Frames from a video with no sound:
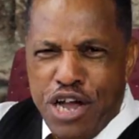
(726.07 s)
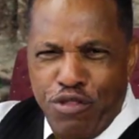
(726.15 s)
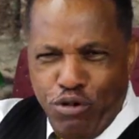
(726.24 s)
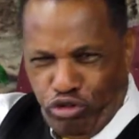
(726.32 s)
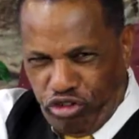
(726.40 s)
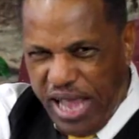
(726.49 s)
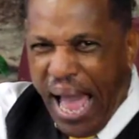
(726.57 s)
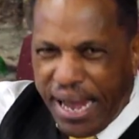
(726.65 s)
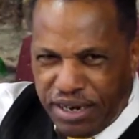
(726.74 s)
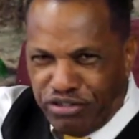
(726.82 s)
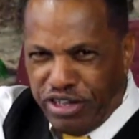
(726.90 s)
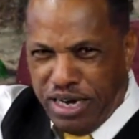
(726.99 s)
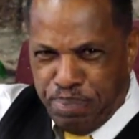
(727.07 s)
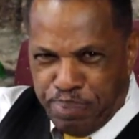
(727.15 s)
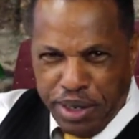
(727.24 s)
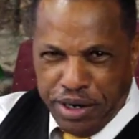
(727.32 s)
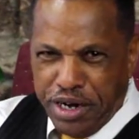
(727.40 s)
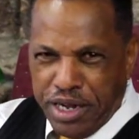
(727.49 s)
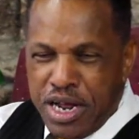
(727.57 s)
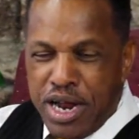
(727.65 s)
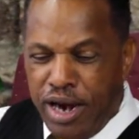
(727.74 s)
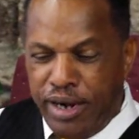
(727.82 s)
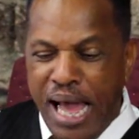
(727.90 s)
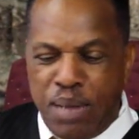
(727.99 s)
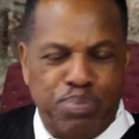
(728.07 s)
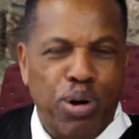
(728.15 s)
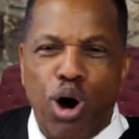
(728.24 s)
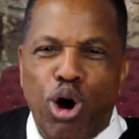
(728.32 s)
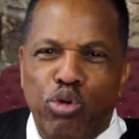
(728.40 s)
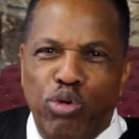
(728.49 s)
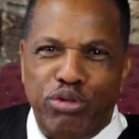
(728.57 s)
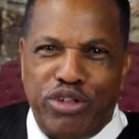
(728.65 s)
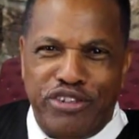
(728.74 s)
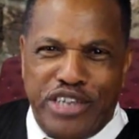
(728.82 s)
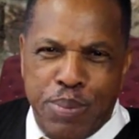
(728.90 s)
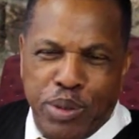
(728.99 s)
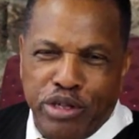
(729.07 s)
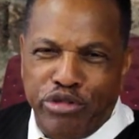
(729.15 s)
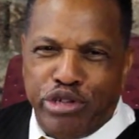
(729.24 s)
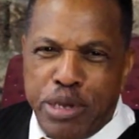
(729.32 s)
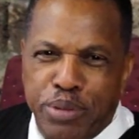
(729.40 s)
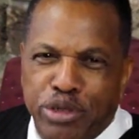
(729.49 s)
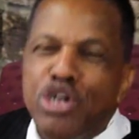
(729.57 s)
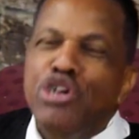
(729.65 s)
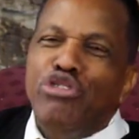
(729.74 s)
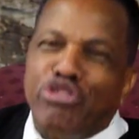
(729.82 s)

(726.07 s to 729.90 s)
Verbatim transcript: And those talents and ability, like Paul wrote to Timothy, Timothy,